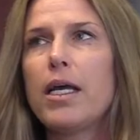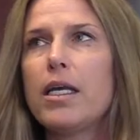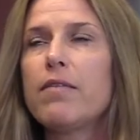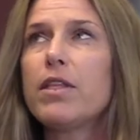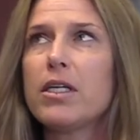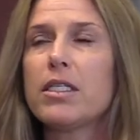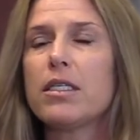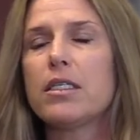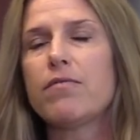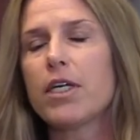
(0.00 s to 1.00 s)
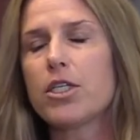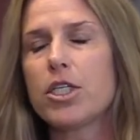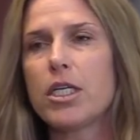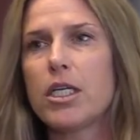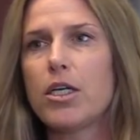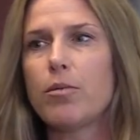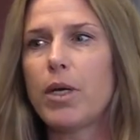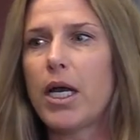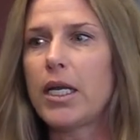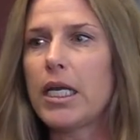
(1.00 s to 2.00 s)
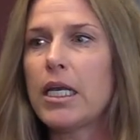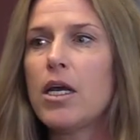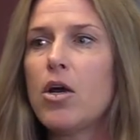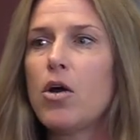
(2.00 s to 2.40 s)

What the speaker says: if there is a dysfunction in your body,